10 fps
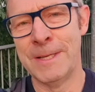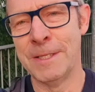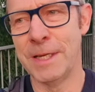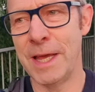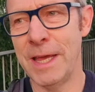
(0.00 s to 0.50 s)

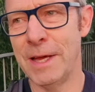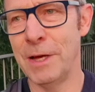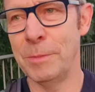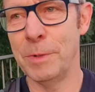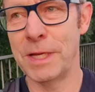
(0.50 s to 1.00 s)
Today
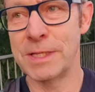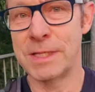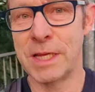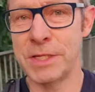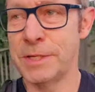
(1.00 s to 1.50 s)
I'm at a
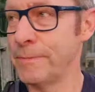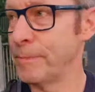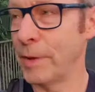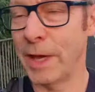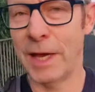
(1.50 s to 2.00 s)
station,
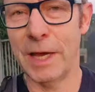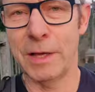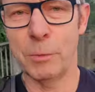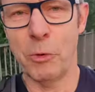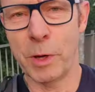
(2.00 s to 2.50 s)

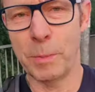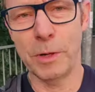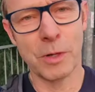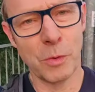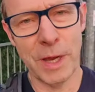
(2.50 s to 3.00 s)
Warwick
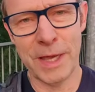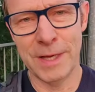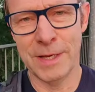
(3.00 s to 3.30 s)
Parkway,